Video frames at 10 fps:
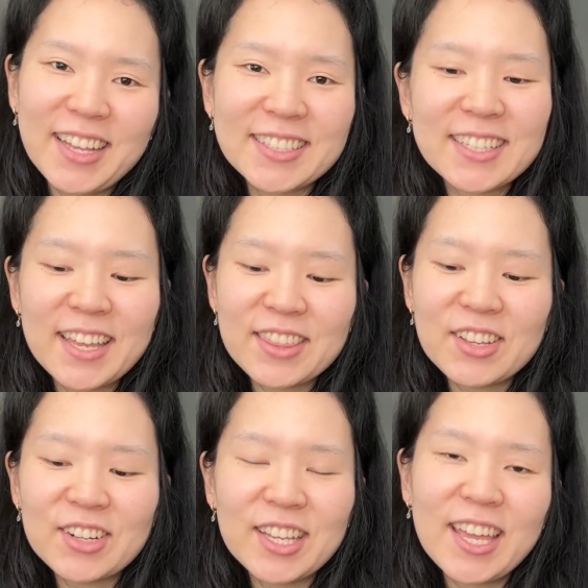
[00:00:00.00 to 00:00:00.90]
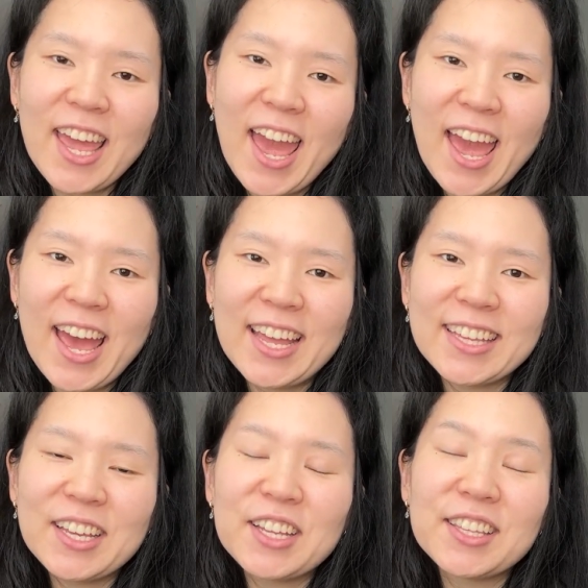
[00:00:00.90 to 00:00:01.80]
It's 10:30
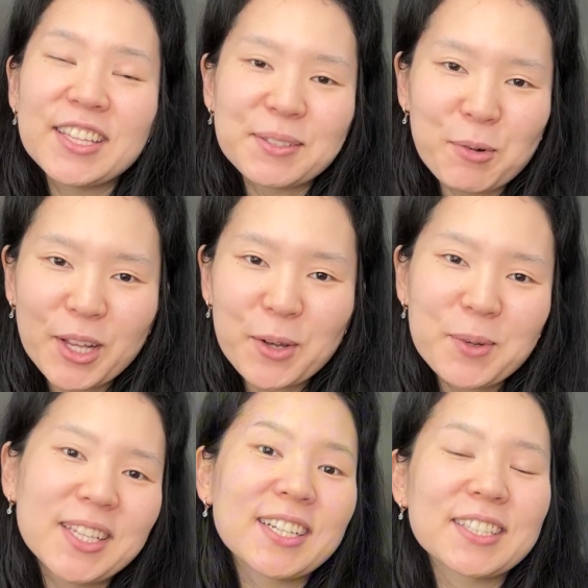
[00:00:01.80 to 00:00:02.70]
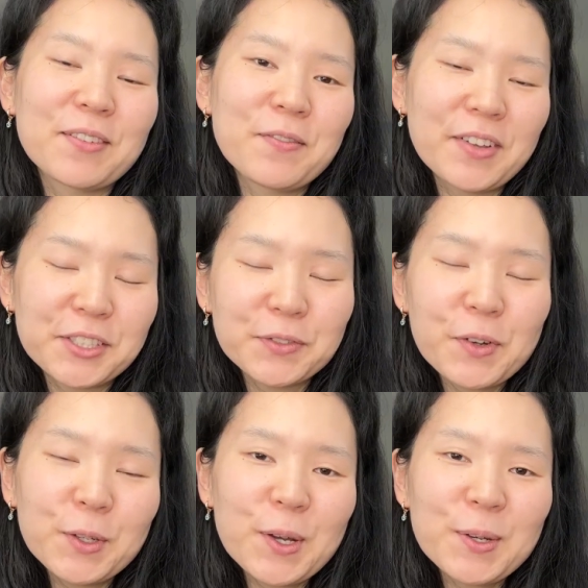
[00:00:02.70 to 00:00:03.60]
and this morning we took some finished
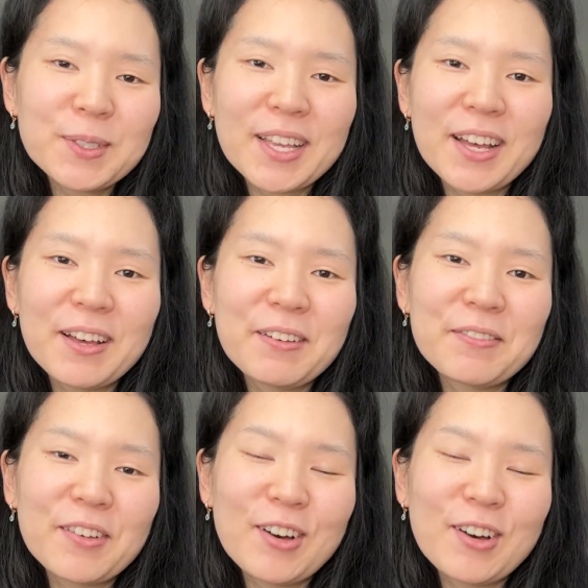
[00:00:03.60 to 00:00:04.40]
photos of